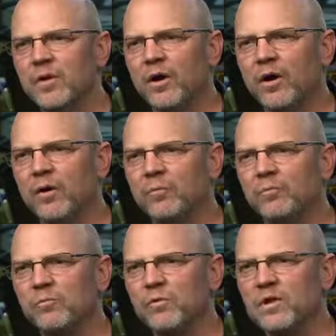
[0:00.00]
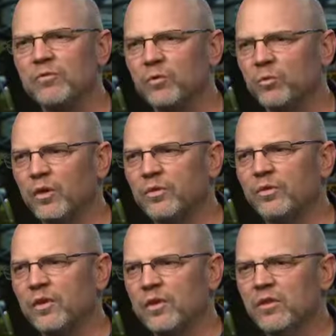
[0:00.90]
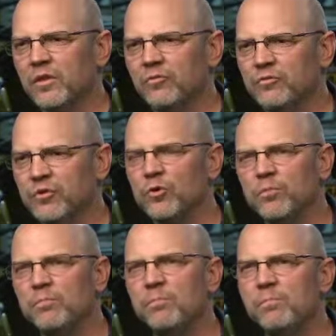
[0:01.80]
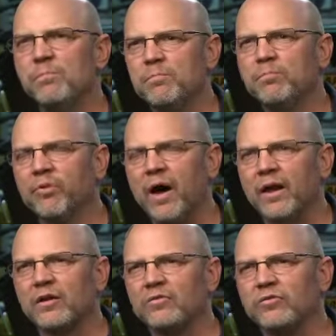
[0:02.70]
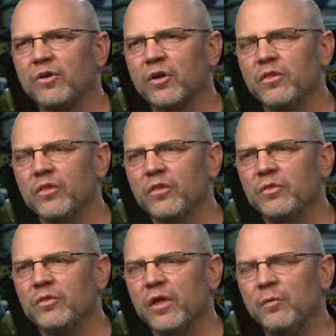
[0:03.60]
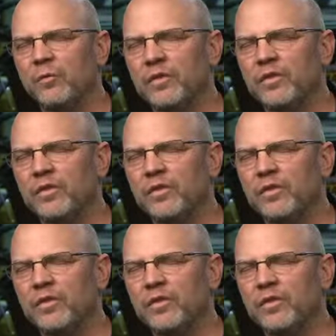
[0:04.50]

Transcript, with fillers: um, even with the few products uh, that, that,